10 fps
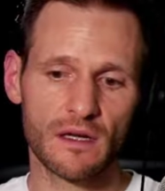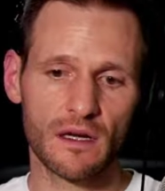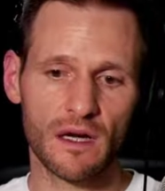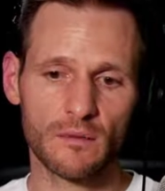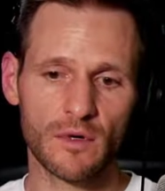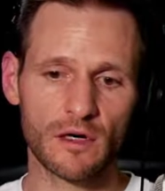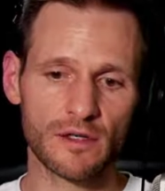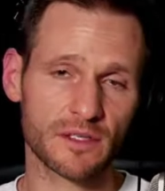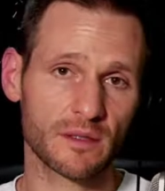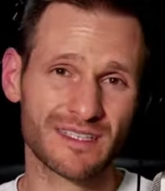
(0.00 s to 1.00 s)
are
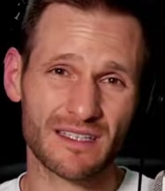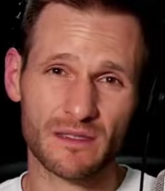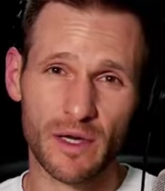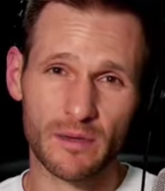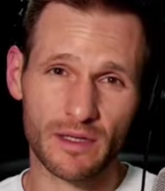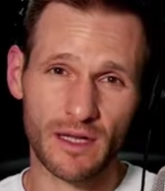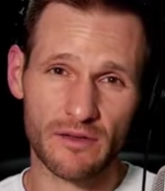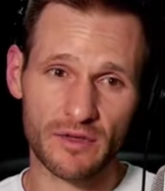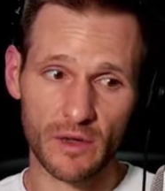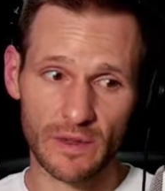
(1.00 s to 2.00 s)
also going to be tested by real
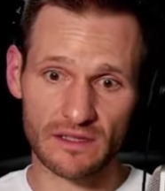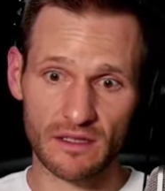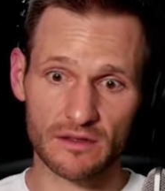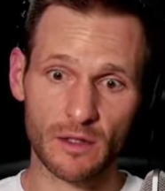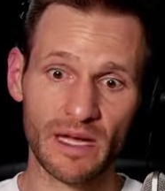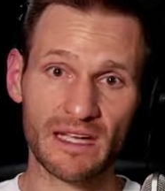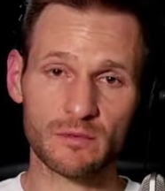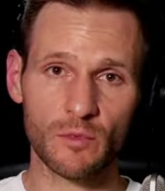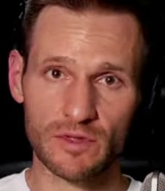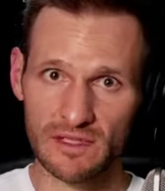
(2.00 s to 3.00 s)
life and going into other
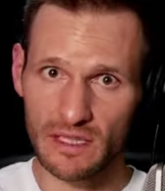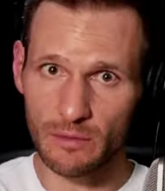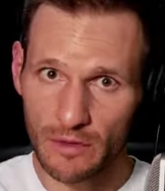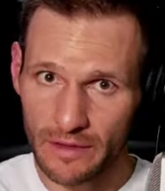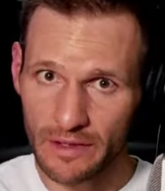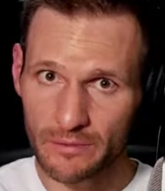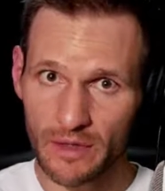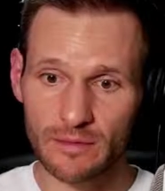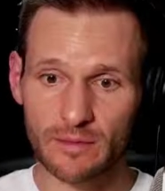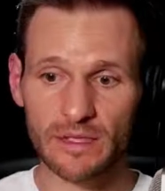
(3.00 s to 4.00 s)
domains, more into deep learning,
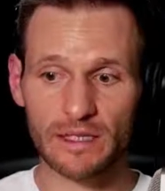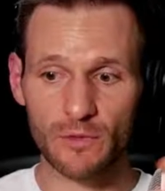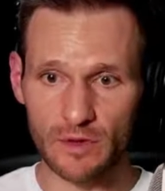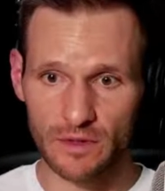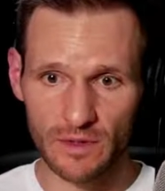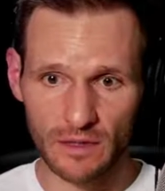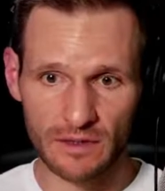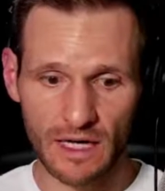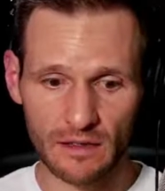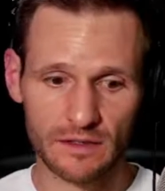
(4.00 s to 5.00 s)
probably more,
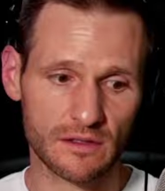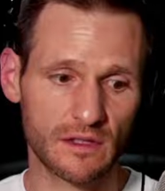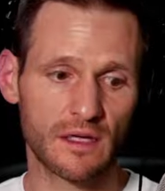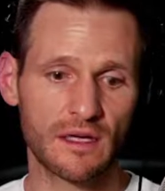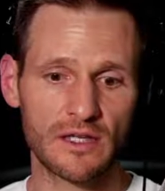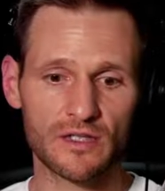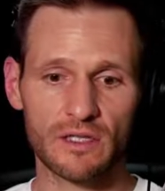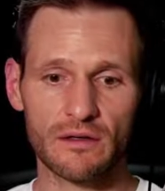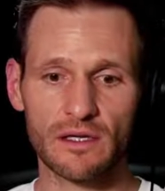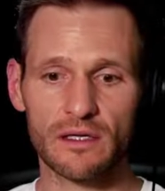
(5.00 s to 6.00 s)
knowledge
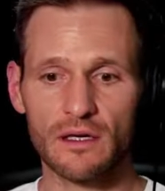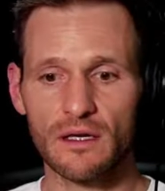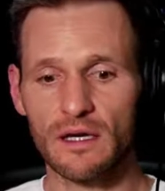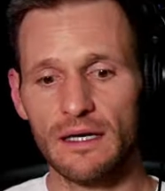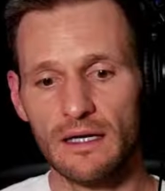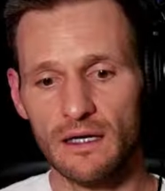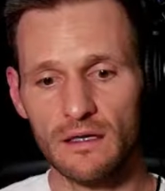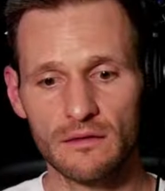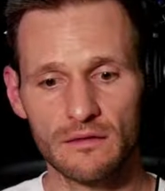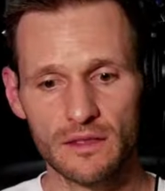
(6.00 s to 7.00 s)
engineering,
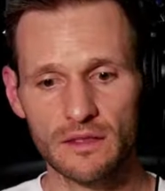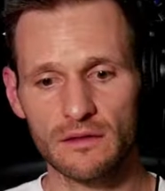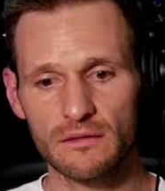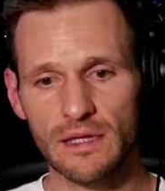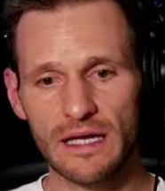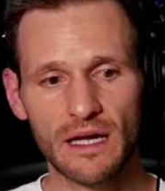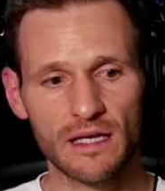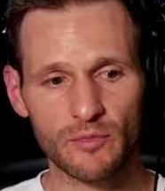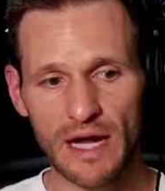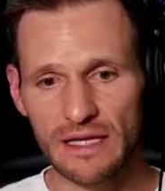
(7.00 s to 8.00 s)
AI
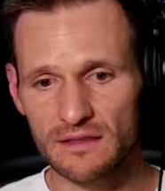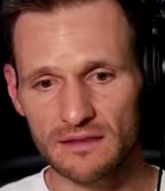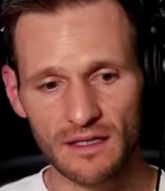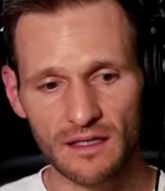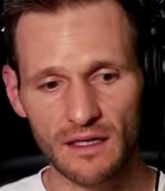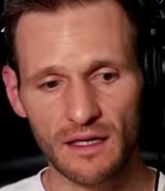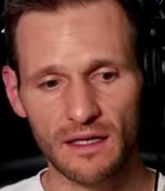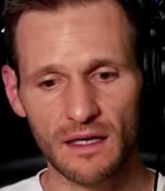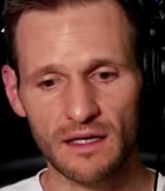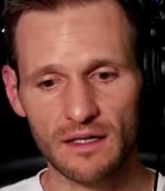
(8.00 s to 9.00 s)
in practice,
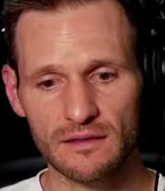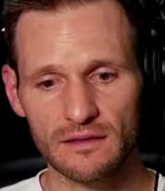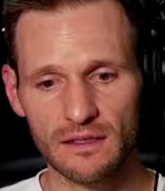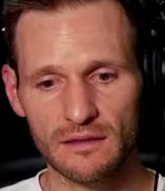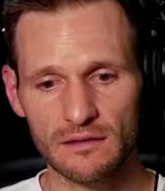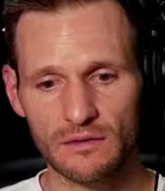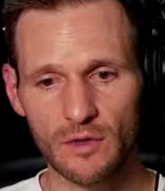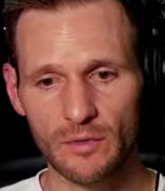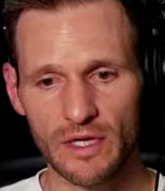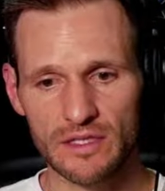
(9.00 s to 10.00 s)
AI in
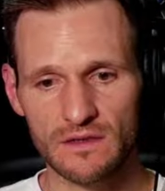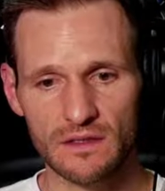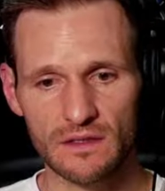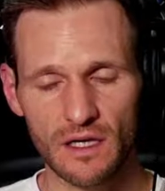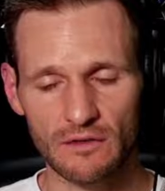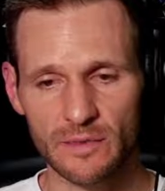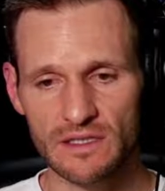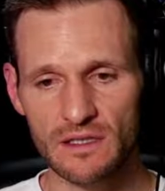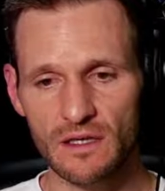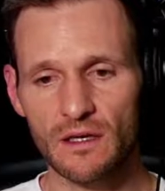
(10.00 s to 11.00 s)
corporations and in governments,